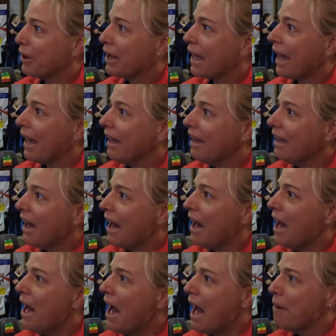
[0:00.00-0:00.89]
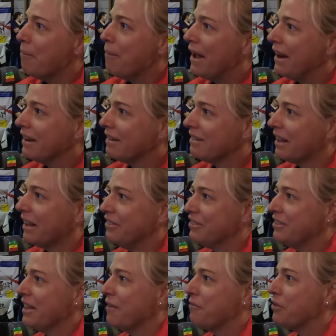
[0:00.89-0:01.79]
okay, I made it, I
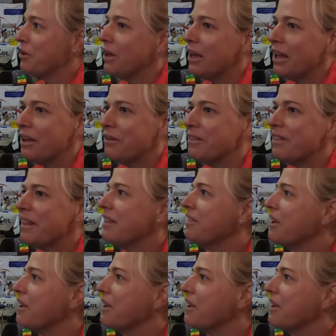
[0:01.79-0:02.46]
just have to, they